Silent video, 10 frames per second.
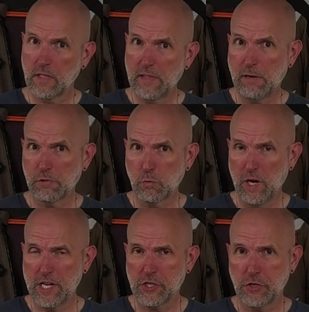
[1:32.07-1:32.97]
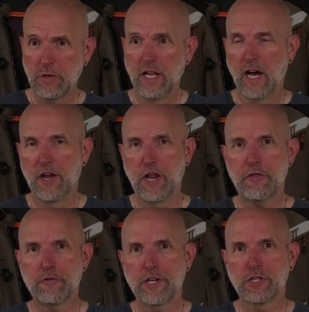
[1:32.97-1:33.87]
That was one issue.
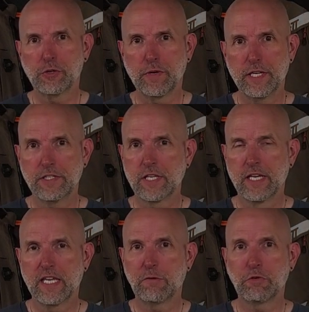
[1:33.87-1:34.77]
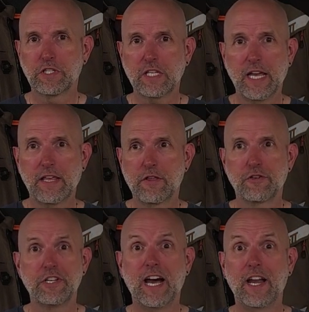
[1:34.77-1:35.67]
Another issue is it would say
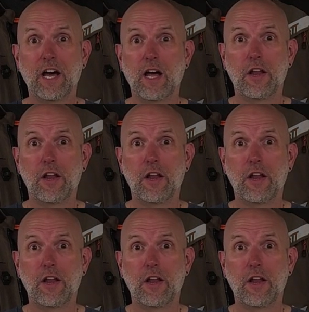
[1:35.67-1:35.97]
there's not